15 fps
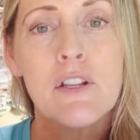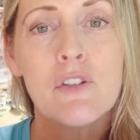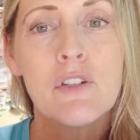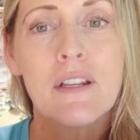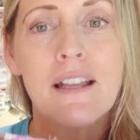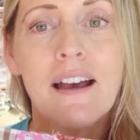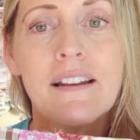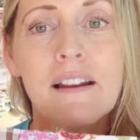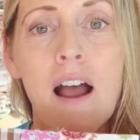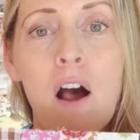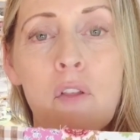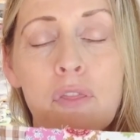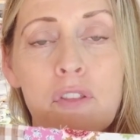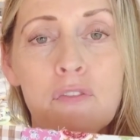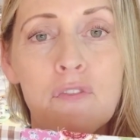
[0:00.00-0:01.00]
to cut
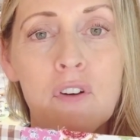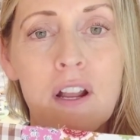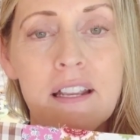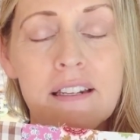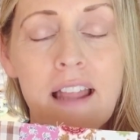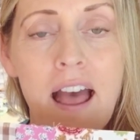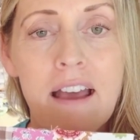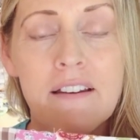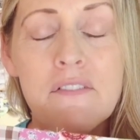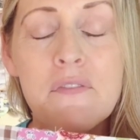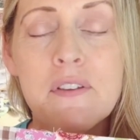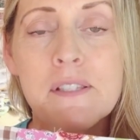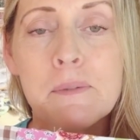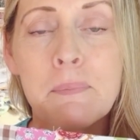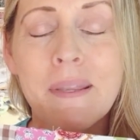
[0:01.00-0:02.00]
out the front out of
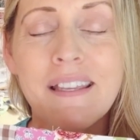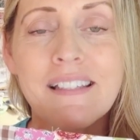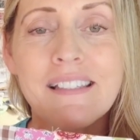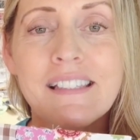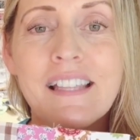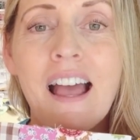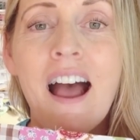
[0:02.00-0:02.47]
this piece.